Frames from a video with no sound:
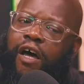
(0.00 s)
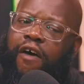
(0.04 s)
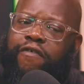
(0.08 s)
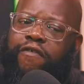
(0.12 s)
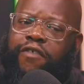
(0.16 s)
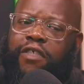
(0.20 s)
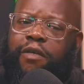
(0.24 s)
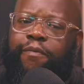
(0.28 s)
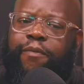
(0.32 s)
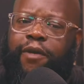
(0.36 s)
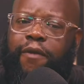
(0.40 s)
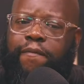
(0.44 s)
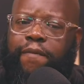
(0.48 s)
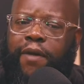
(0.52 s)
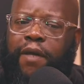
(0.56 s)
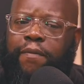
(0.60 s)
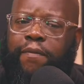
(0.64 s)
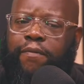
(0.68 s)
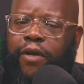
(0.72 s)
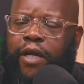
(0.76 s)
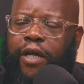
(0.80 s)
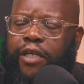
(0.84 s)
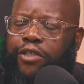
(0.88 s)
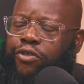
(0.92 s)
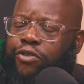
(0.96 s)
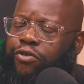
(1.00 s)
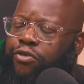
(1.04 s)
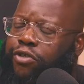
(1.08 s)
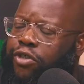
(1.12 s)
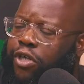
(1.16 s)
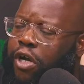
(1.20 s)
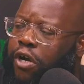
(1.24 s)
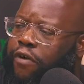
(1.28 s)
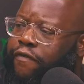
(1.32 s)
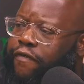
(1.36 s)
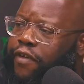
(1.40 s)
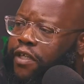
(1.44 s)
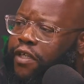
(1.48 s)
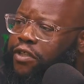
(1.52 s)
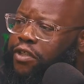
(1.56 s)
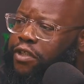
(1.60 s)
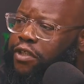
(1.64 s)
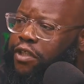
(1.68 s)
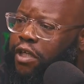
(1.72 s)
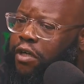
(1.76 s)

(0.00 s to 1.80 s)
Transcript: of some of the people that you service.